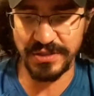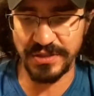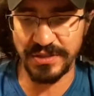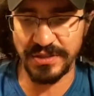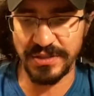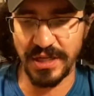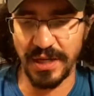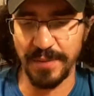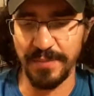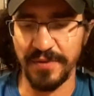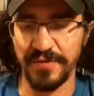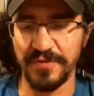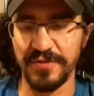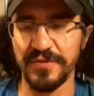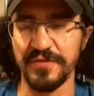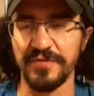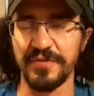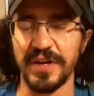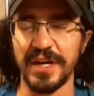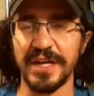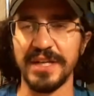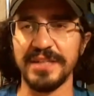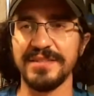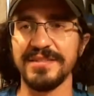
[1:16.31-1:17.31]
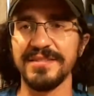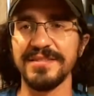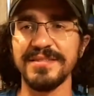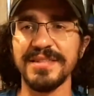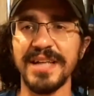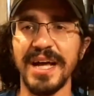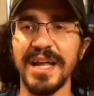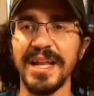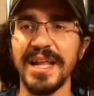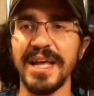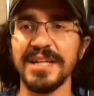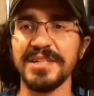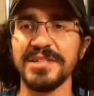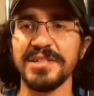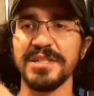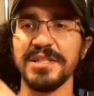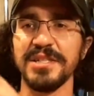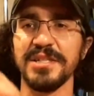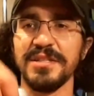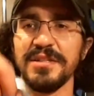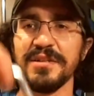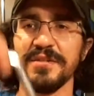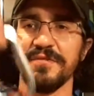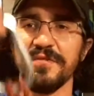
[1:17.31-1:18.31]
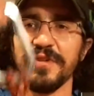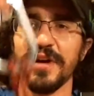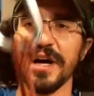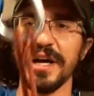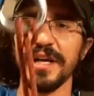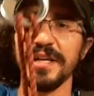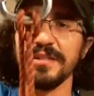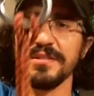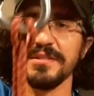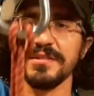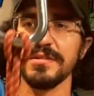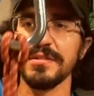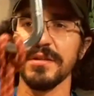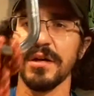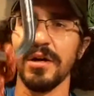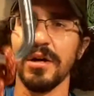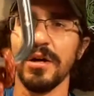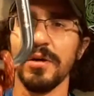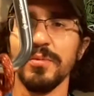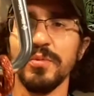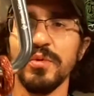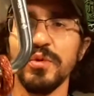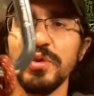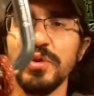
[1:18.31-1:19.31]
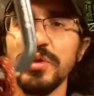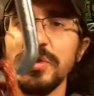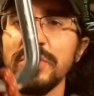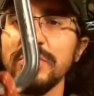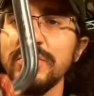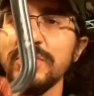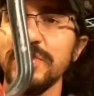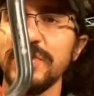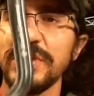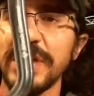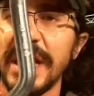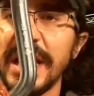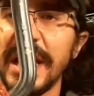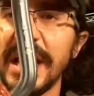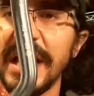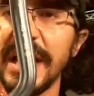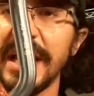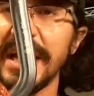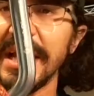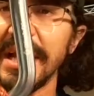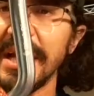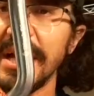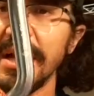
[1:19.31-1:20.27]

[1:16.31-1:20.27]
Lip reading: type of device is not actually a device. You use a